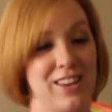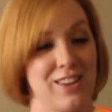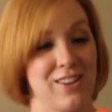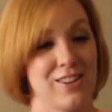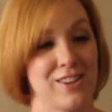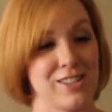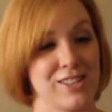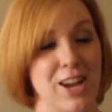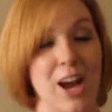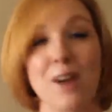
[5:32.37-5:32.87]

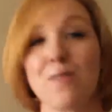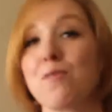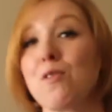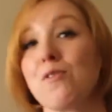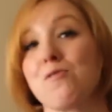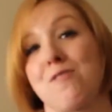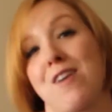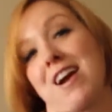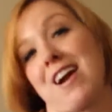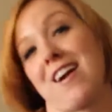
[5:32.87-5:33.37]
Your
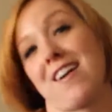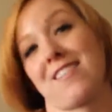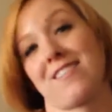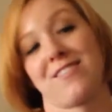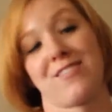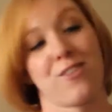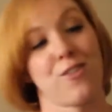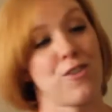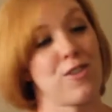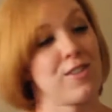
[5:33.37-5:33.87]
Tupperware,
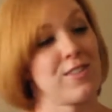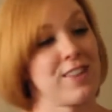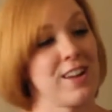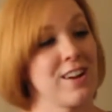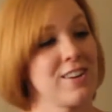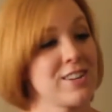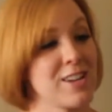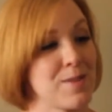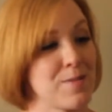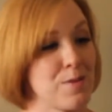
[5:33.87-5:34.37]
or
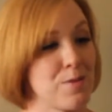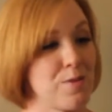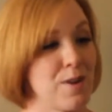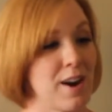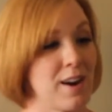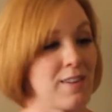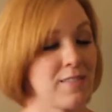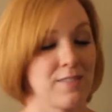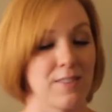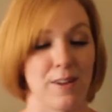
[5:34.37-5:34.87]
their
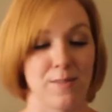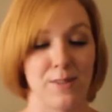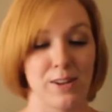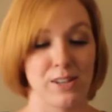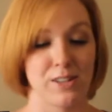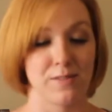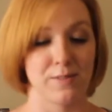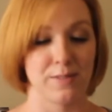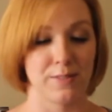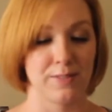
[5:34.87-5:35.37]
Tupperware. I mean,
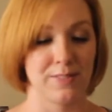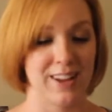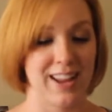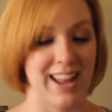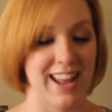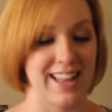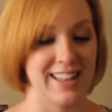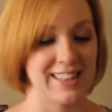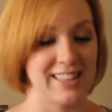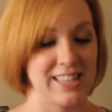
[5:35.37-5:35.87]

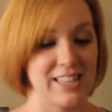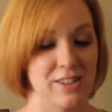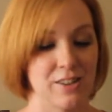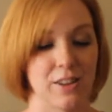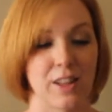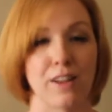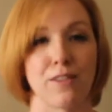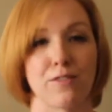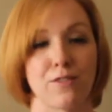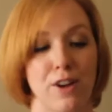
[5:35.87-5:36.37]
these are
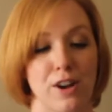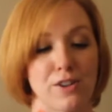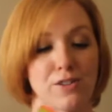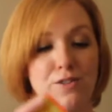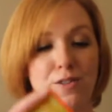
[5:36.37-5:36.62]
like fresh